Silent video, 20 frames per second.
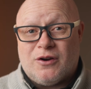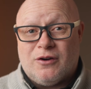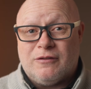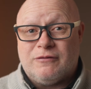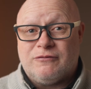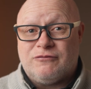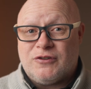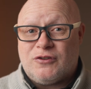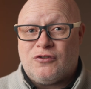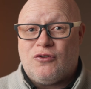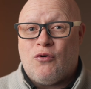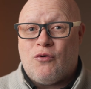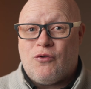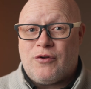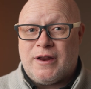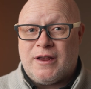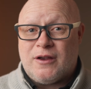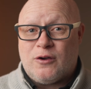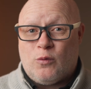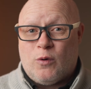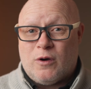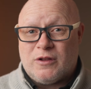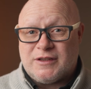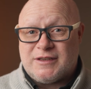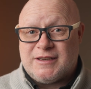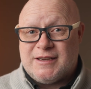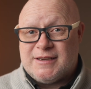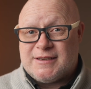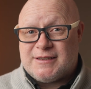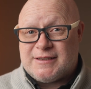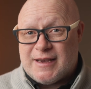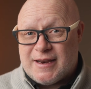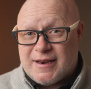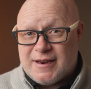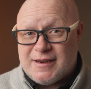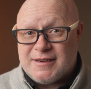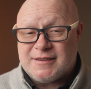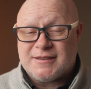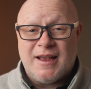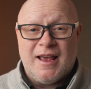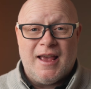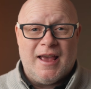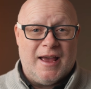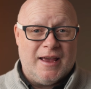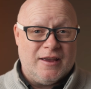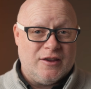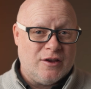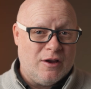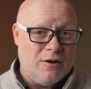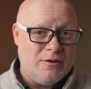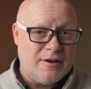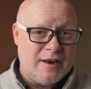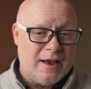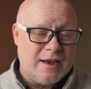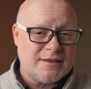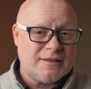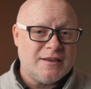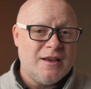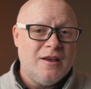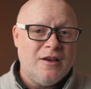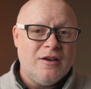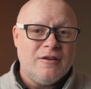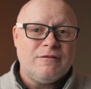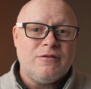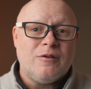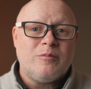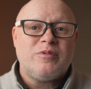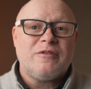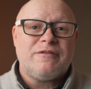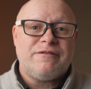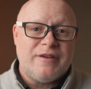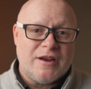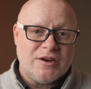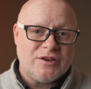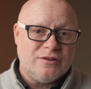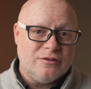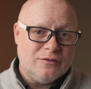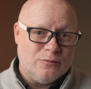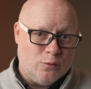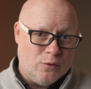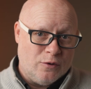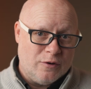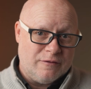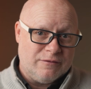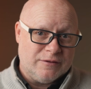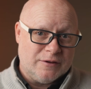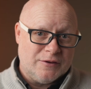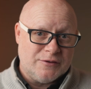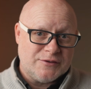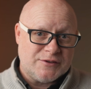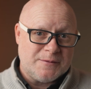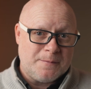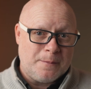of recording quality settings and codecs for professional workflows.